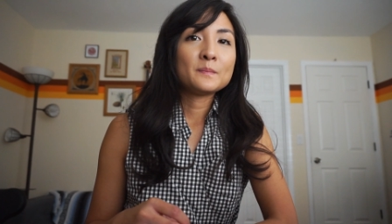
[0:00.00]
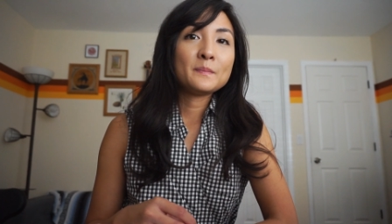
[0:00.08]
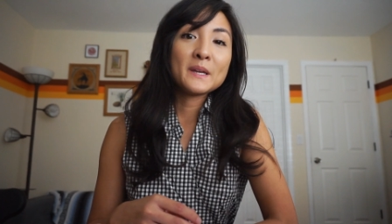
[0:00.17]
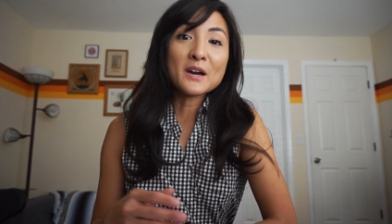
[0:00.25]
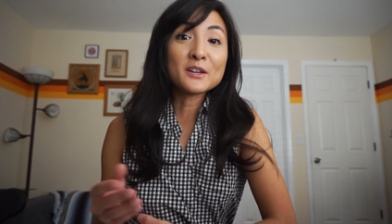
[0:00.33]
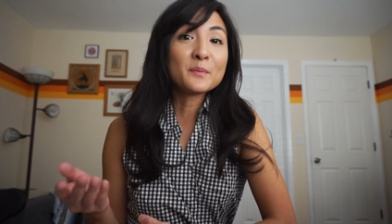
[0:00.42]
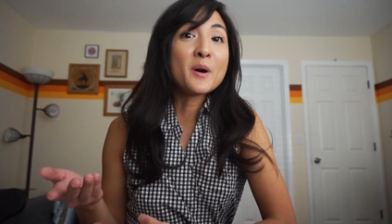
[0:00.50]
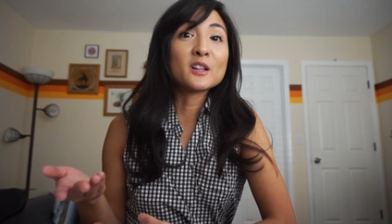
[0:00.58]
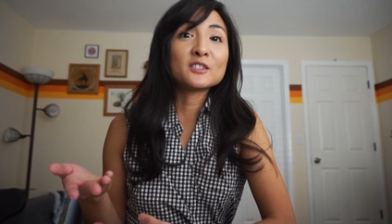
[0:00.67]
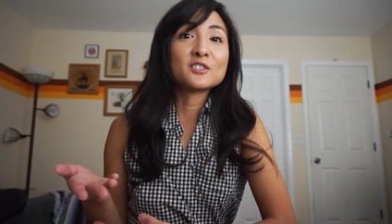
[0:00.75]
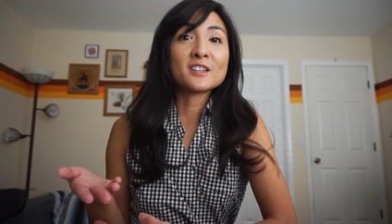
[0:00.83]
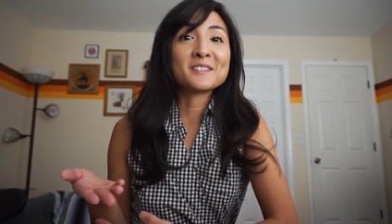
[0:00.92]
be
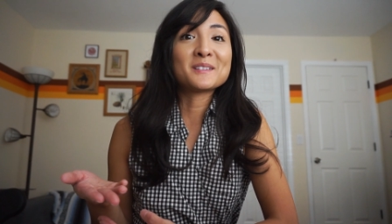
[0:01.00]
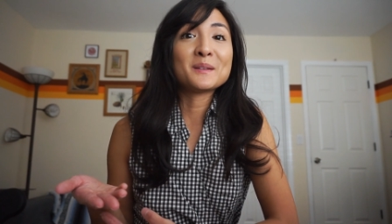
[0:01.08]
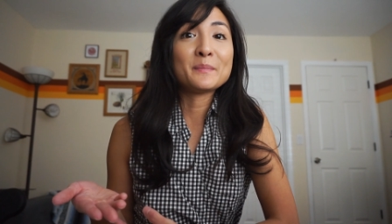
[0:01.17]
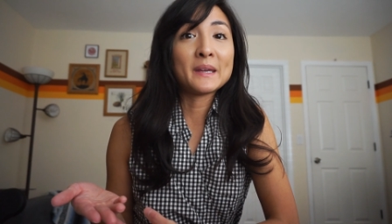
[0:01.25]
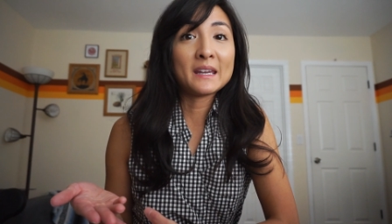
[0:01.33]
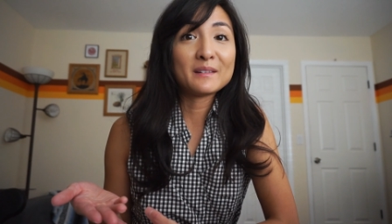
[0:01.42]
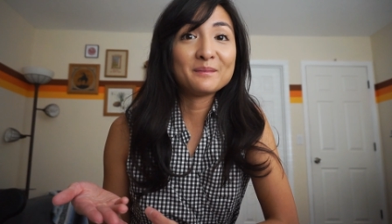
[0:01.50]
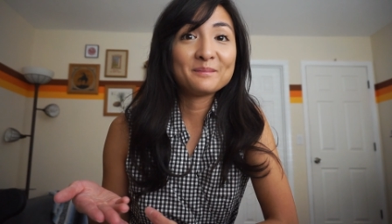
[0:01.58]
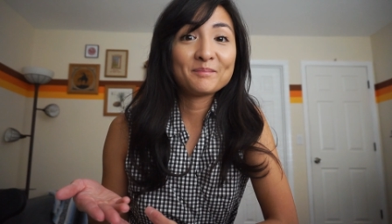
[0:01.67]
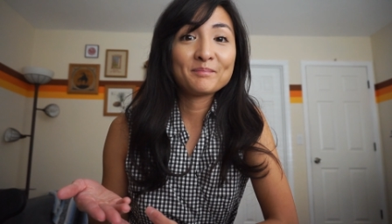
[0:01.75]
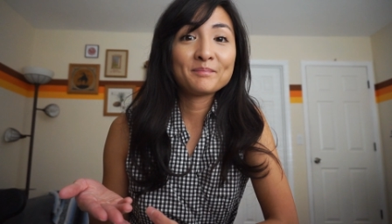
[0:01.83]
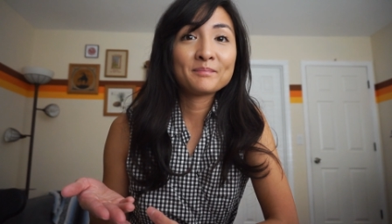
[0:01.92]
unapologetically me.
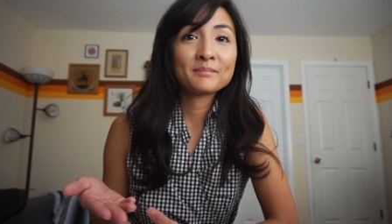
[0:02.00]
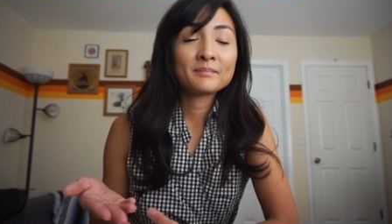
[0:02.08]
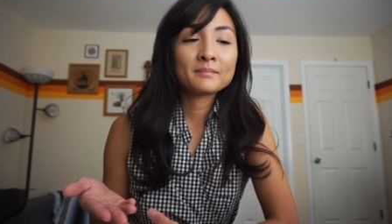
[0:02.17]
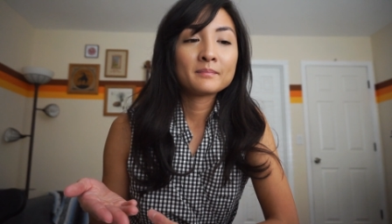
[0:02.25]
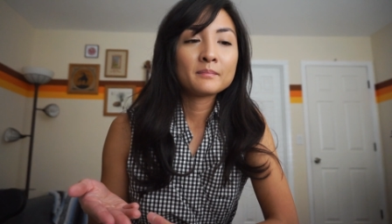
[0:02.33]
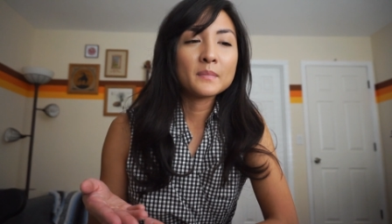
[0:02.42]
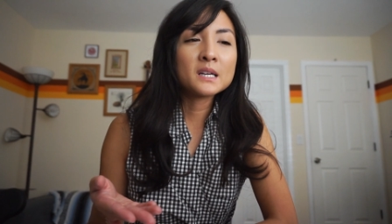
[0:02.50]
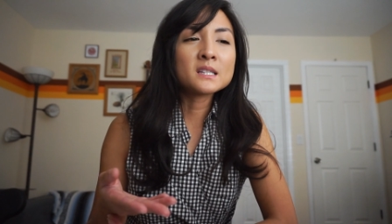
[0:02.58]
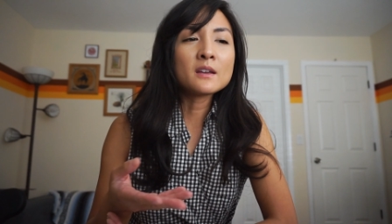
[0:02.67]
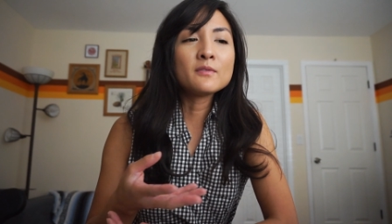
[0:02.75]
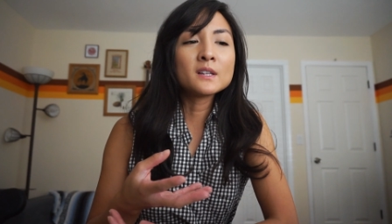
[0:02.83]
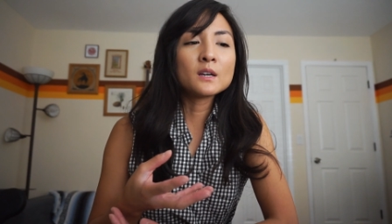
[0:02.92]
Because
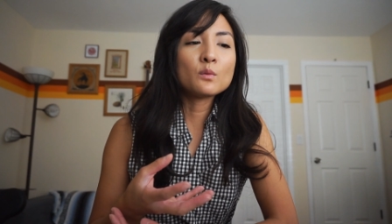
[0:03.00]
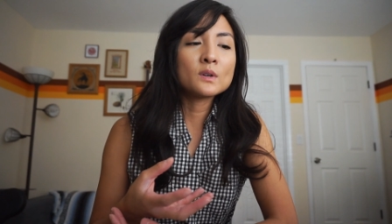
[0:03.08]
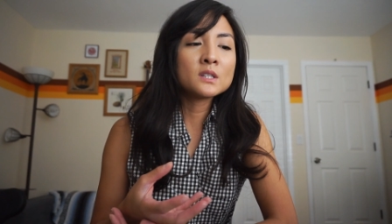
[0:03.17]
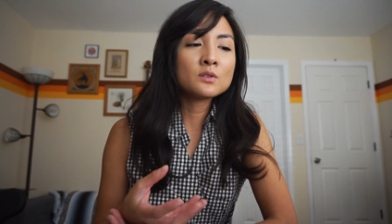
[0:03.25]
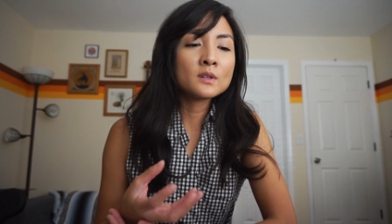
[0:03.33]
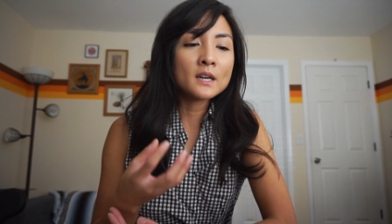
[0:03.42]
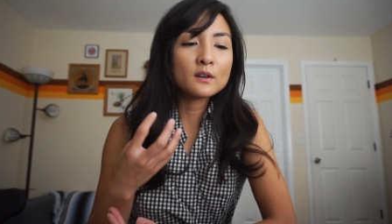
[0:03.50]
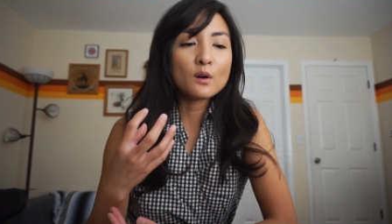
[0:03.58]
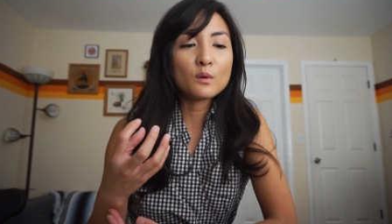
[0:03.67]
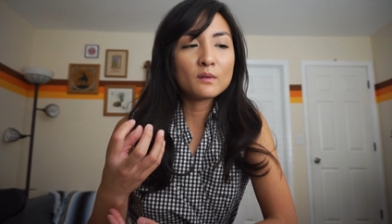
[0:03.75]
I feel like once you let go